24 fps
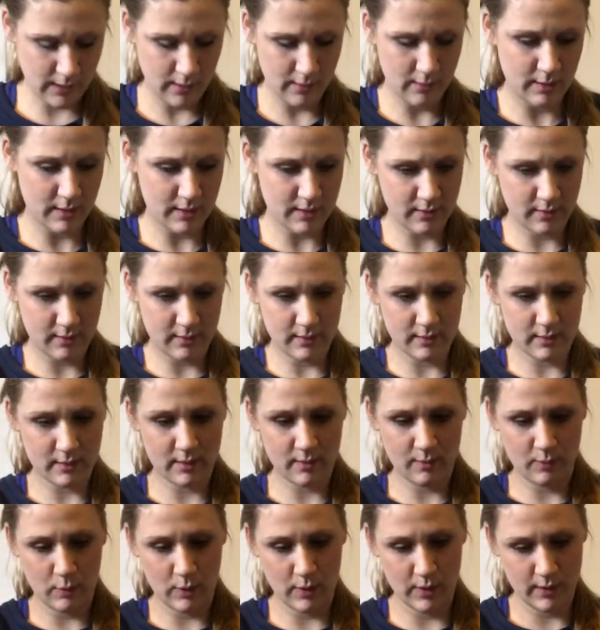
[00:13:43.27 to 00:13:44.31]
I know I saw it
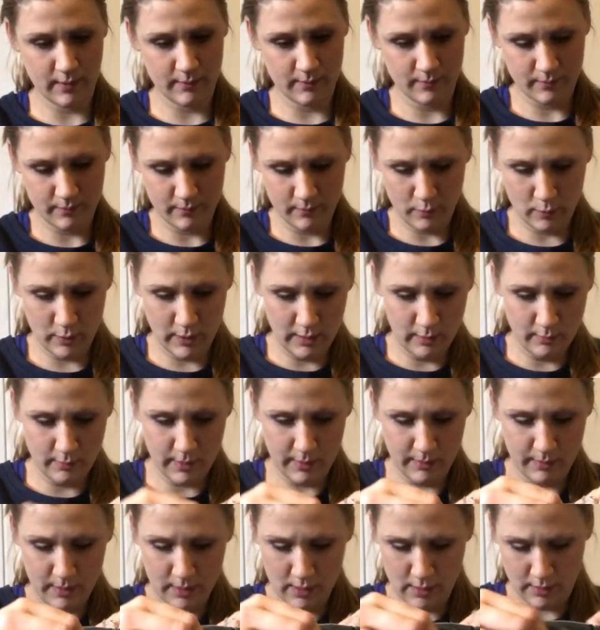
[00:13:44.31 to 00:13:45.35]
somewhere. Well,
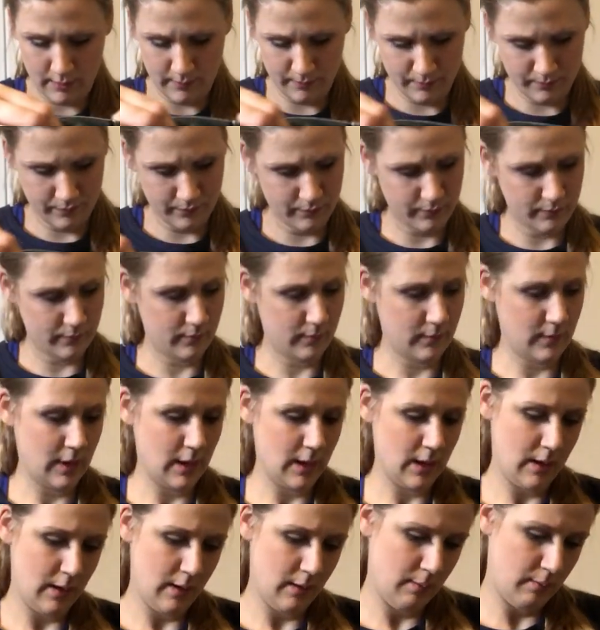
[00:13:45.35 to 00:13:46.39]
maybe not.
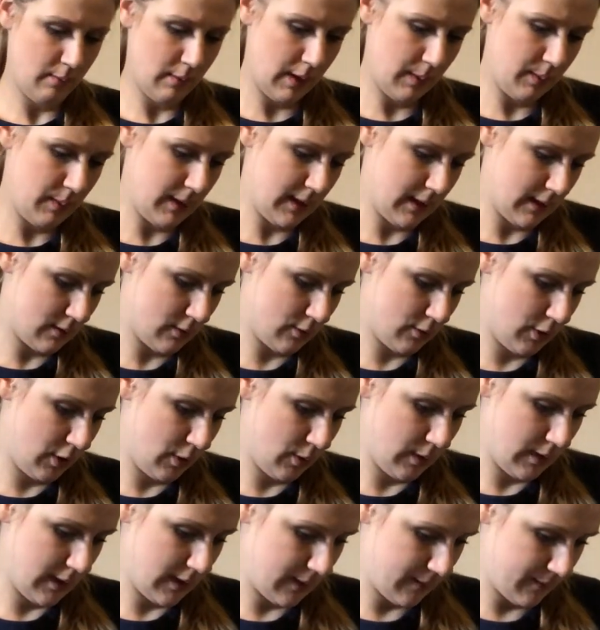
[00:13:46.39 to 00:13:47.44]
Maybe that's all
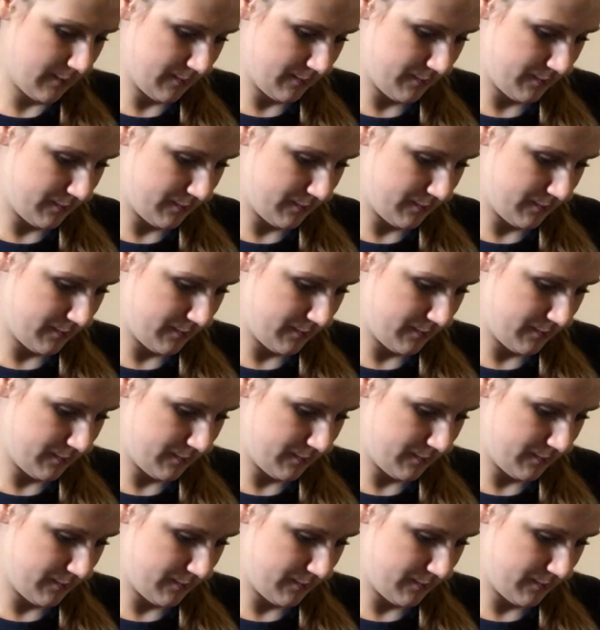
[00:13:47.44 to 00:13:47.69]
you are.